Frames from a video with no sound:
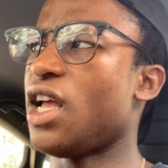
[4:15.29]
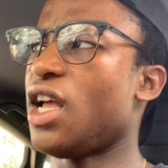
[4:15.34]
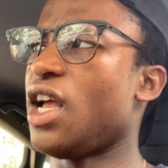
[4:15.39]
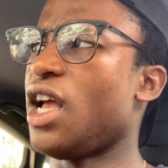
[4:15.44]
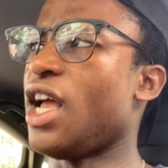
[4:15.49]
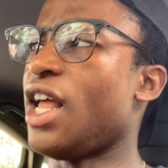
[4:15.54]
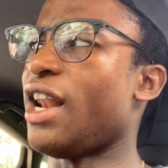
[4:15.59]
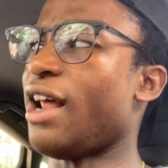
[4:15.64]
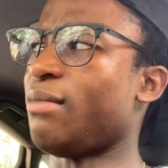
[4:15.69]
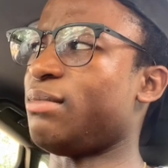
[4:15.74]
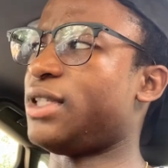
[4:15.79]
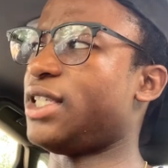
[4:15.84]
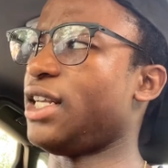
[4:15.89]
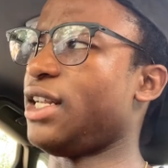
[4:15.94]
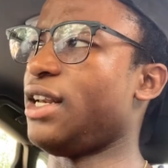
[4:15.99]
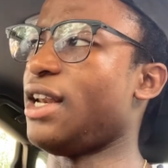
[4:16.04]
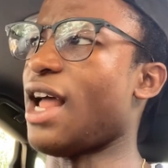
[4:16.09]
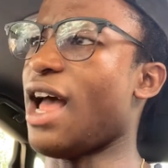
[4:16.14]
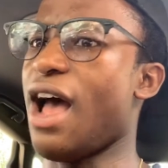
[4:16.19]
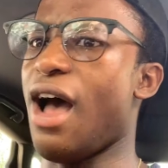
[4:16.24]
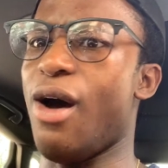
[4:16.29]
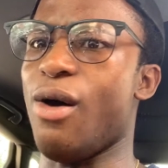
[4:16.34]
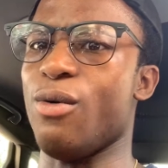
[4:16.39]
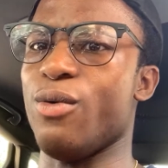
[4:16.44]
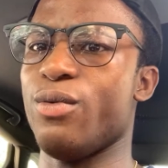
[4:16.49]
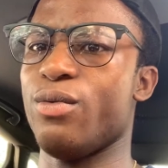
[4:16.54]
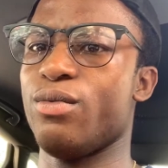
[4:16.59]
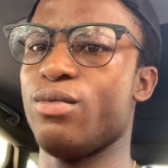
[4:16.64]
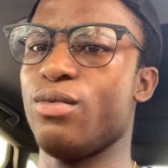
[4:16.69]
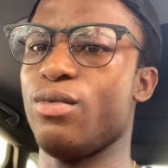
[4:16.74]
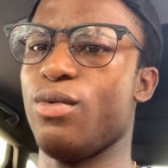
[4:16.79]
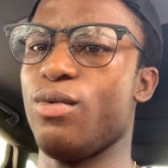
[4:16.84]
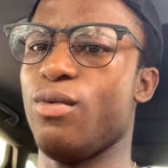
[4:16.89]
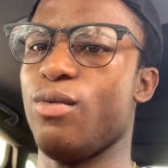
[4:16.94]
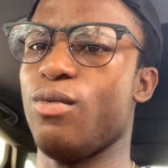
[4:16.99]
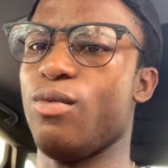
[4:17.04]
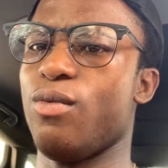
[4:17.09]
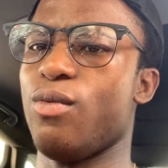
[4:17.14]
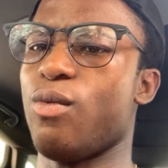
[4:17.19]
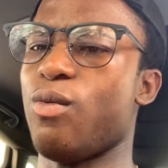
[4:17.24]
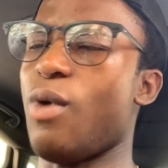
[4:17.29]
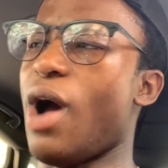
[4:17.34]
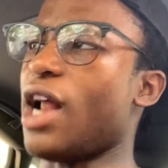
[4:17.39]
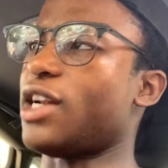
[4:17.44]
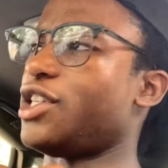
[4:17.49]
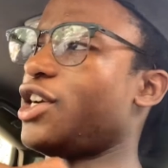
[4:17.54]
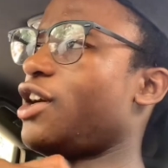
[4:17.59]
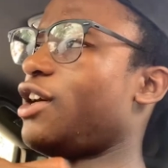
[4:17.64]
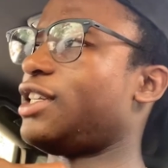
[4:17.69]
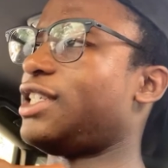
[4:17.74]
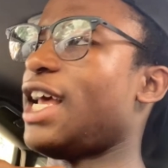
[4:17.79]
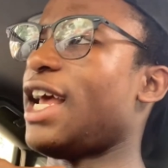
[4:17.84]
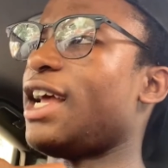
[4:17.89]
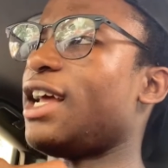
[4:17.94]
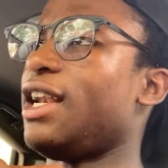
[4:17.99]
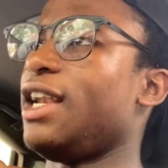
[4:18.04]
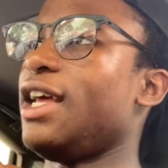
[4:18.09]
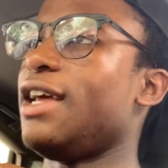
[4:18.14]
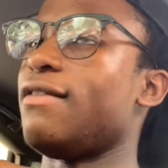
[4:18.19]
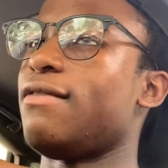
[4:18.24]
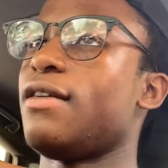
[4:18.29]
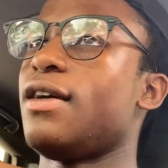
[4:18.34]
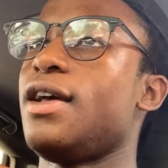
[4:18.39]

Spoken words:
and I'm sitting down watching her take a lift.